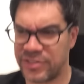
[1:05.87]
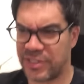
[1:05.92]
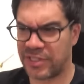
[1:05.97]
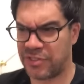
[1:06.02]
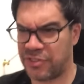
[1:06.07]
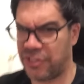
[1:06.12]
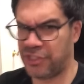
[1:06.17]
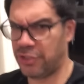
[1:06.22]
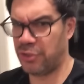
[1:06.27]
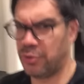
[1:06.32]
Because
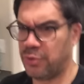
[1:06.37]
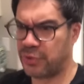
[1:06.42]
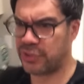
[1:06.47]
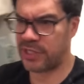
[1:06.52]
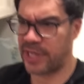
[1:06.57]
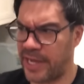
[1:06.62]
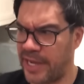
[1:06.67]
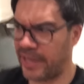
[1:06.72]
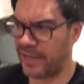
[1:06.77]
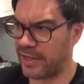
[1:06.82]
I see you
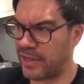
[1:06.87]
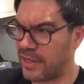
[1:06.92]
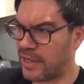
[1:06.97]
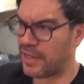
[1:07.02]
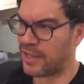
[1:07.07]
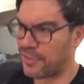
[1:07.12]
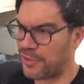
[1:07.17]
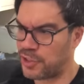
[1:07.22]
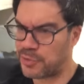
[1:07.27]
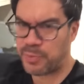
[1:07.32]
saying
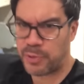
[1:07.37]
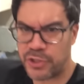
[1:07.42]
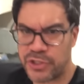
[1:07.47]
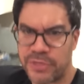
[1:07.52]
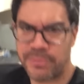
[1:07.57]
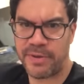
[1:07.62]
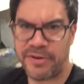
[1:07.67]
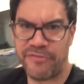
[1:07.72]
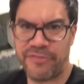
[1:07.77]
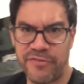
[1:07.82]
this
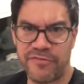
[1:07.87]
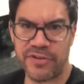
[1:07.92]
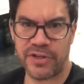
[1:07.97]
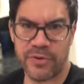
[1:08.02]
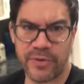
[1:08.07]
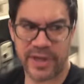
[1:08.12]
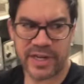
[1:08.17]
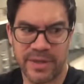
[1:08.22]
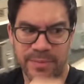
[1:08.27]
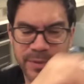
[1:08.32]
person made
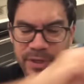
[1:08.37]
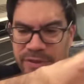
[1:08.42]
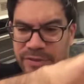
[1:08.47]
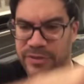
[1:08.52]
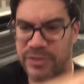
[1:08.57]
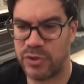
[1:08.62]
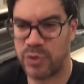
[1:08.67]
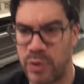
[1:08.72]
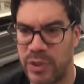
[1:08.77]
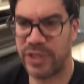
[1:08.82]
fifty grand a
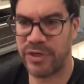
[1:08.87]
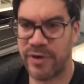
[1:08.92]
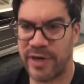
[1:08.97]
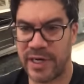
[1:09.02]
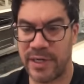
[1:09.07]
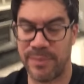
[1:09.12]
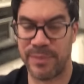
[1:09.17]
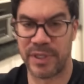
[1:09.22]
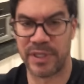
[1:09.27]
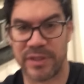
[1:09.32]
month and twenty
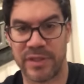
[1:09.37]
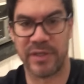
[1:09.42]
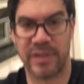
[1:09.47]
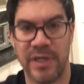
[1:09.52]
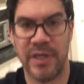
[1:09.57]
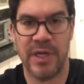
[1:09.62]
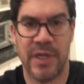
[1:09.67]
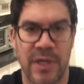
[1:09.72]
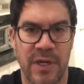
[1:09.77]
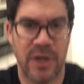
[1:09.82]
grand a month,
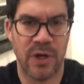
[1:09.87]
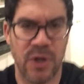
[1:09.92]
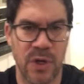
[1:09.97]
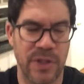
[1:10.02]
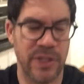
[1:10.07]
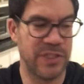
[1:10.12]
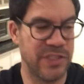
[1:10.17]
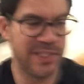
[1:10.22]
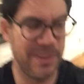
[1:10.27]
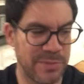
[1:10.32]
and
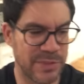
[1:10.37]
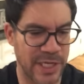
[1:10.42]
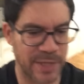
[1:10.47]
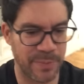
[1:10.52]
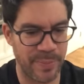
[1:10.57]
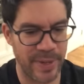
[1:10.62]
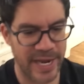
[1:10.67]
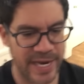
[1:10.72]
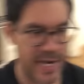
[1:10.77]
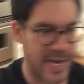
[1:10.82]
oh, that seems
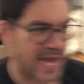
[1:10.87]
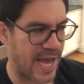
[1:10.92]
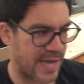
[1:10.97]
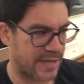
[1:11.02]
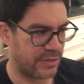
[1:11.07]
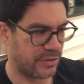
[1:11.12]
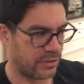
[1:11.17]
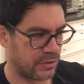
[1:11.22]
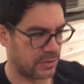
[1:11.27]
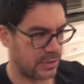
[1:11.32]
like paid
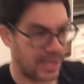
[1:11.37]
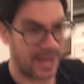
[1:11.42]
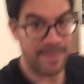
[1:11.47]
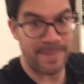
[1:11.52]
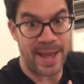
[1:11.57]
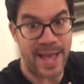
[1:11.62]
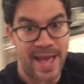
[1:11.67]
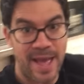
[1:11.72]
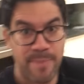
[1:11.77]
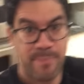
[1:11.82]
actors.
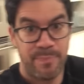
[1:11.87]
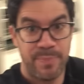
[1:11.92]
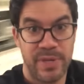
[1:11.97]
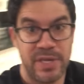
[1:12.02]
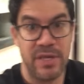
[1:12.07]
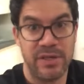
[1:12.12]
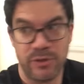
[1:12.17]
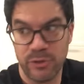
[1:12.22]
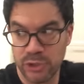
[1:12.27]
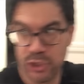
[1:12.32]
I'm
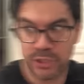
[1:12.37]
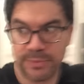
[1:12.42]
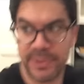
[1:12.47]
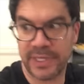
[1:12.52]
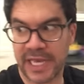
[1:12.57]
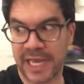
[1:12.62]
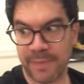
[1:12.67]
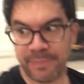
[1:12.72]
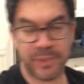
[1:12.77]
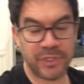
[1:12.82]
happy. You should
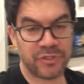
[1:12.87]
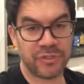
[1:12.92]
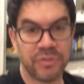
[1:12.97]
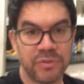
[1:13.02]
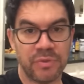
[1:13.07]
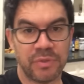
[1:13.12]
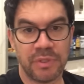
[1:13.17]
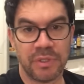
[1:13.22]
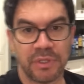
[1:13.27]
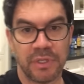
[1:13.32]
be happy
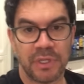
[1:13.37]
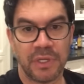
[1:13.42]
too.